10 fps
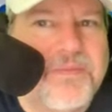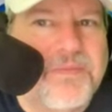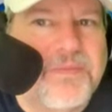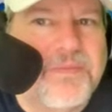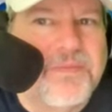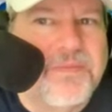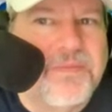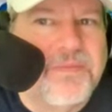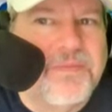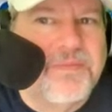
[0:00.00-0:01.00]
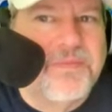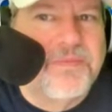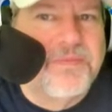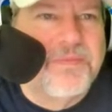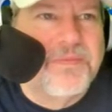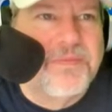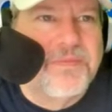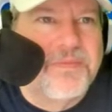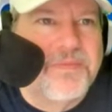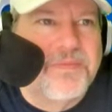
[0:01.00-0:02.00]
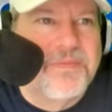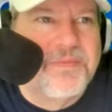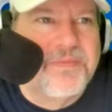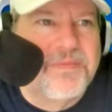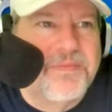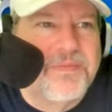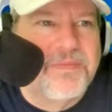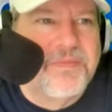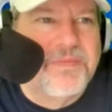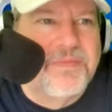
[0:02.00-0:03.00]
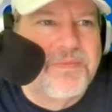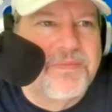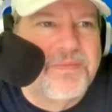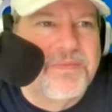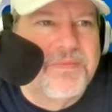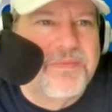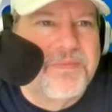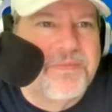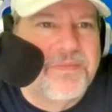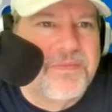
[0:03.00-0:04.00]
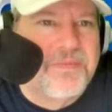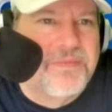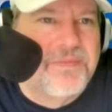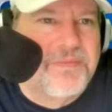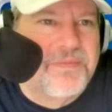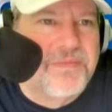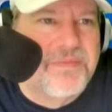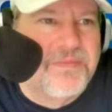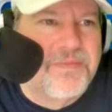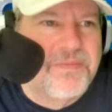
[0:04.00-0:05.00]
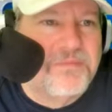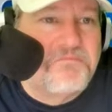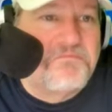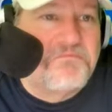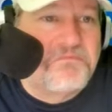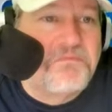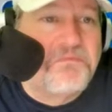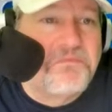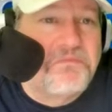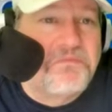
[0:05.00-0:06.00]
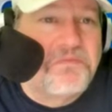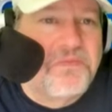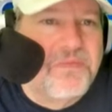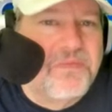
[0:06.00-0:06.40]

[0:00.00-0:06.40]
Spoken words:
(not speaking)